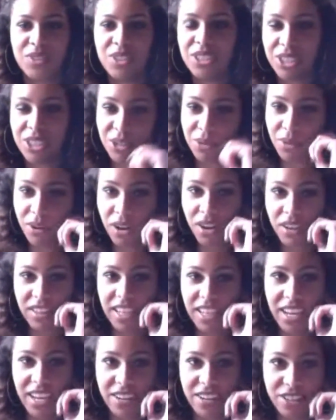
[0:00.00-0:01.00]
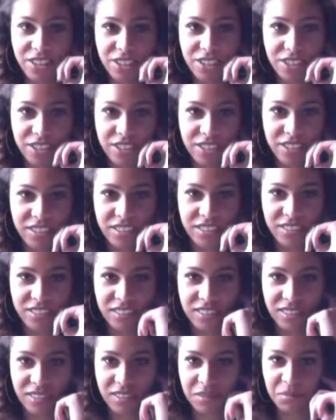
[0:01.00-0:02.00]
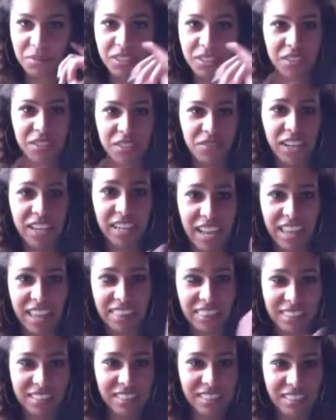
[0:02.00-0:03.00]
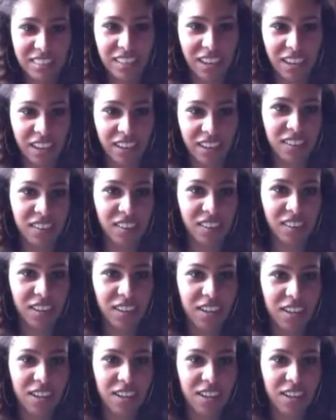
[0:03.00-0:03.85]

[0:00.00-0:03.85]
See you all later. Let me see if I can end this thing.